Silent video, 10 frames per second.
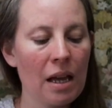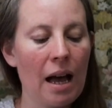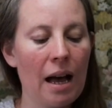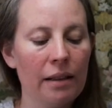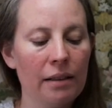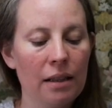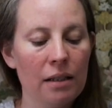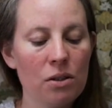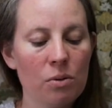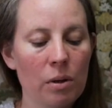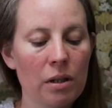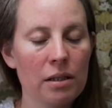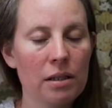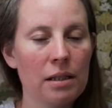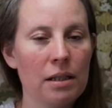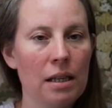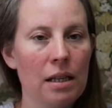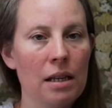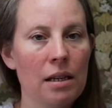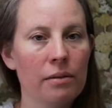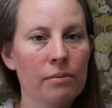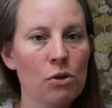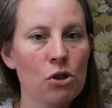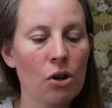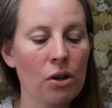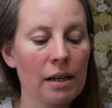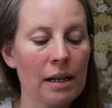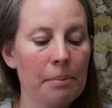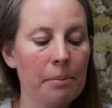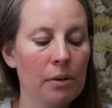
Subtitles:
and this was the Sock Club